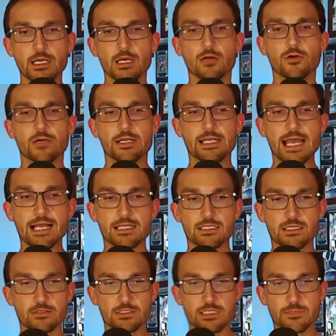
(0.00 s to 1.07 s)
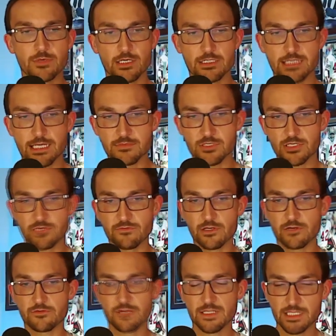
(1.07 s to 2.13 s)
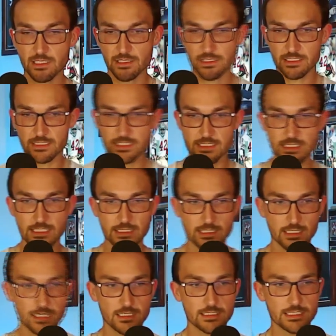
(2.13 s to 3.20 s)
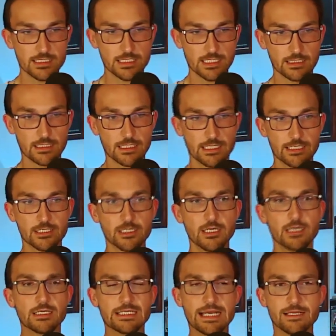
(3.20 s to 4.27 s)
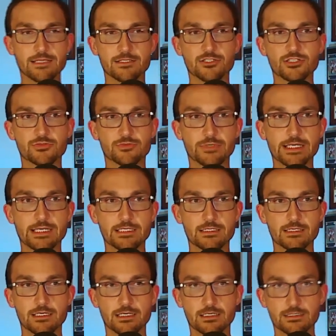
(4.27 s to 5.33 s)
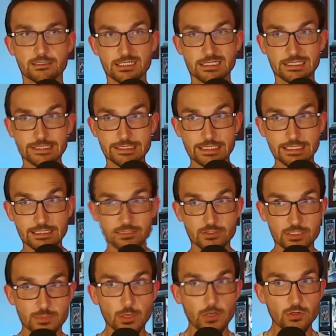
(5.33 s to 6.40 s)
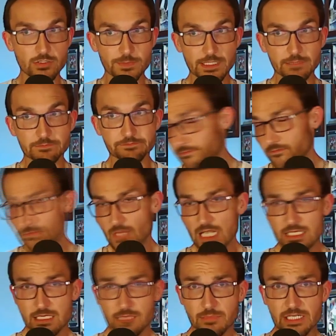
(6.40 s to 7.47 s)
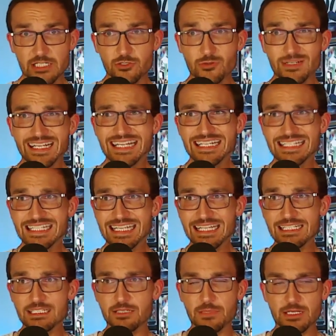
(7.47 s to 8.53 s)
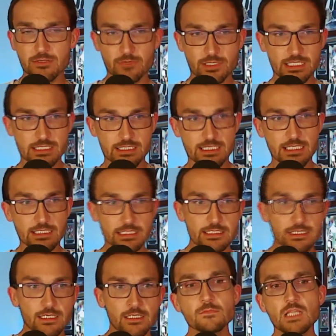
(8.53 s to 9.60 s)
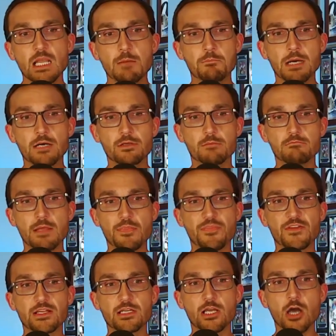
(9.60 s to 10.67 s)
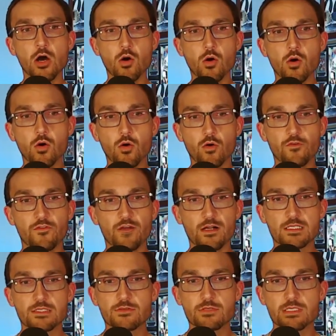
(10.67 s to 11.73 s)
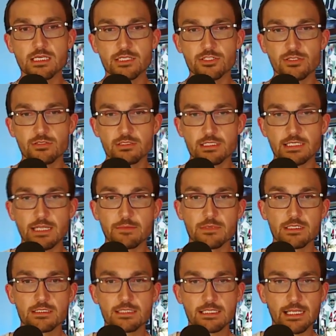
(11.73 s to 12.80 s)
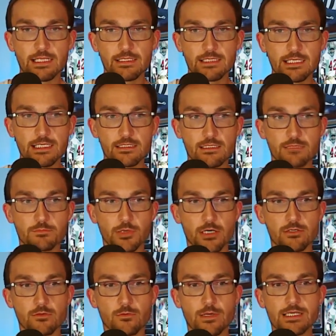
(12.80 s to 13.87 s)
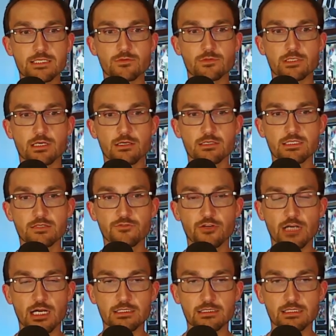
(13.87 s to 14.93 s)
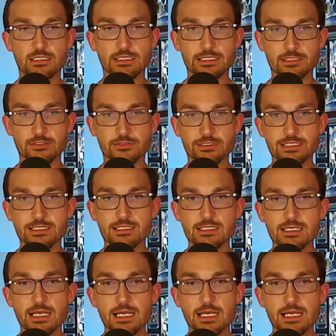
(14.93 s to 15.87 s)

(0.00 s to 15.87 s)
According to Axios, Epoch Times couldn't verify the authenticity of the contents of the letter. Yeah, they're just reading or just listening to a spokesman, somebody who is intimate with these dealings. About a month ago, Fox News issued a statement saying that it had parted ways with Carlson for unclear reasons.